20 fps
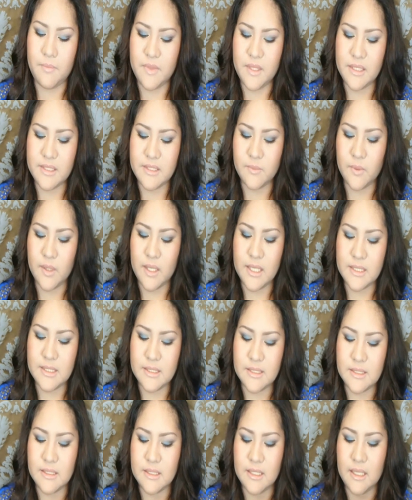This
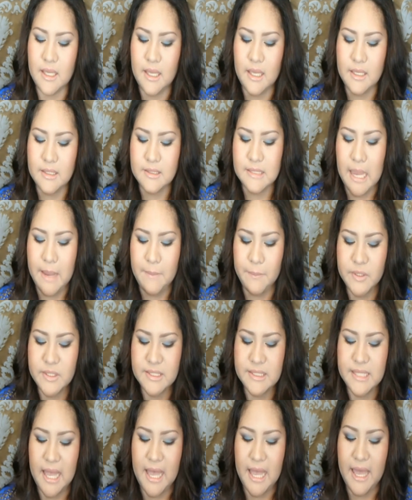was a sample
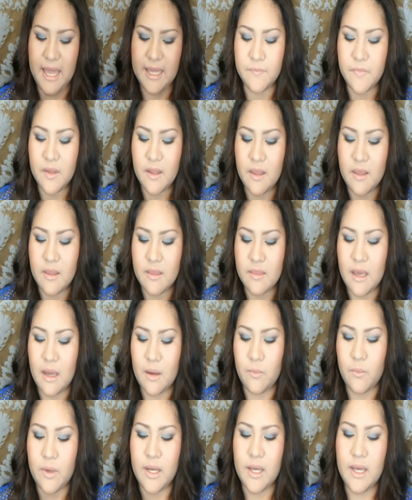size
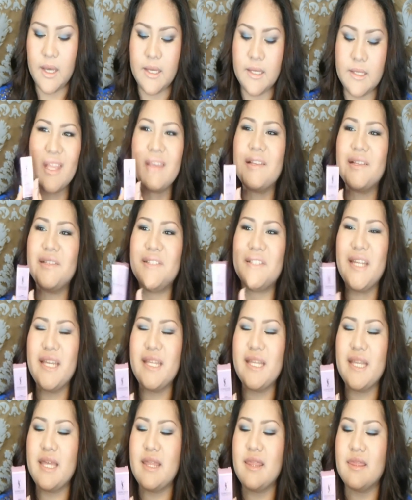that was
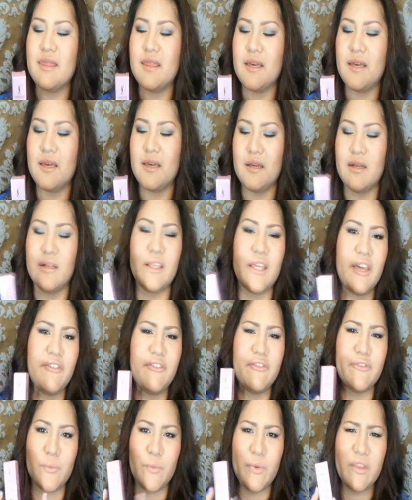included in the
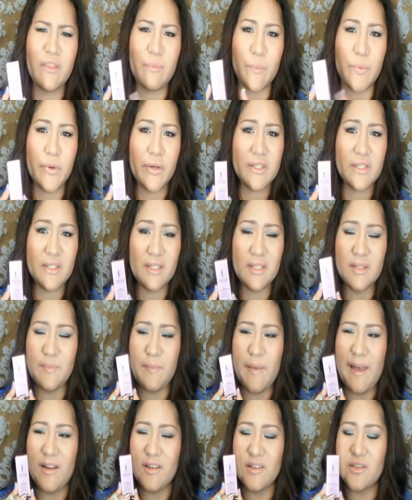gift with purchase
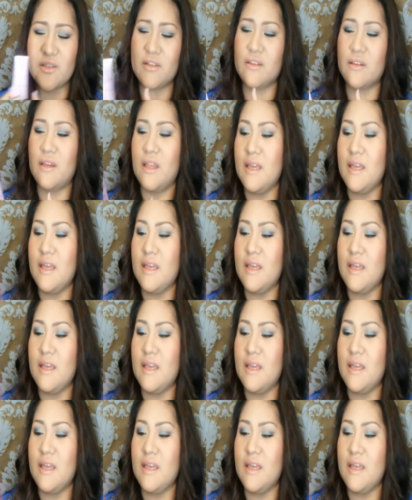pouch.